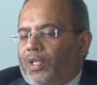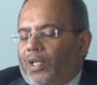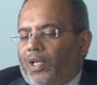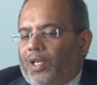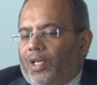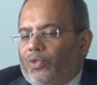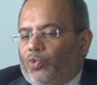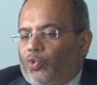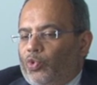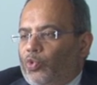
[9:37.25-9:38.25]

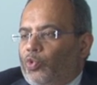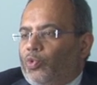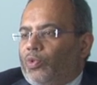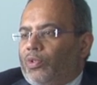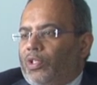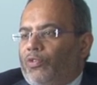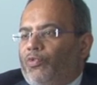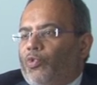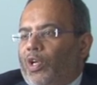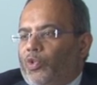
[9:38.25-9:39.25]
to do
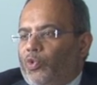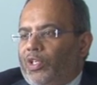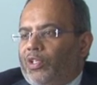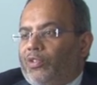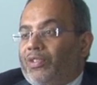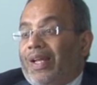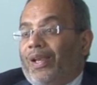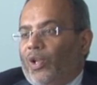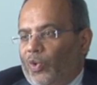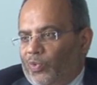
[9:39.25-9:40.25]
if you are doing it
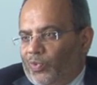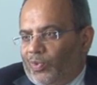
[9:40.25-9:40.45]
alone.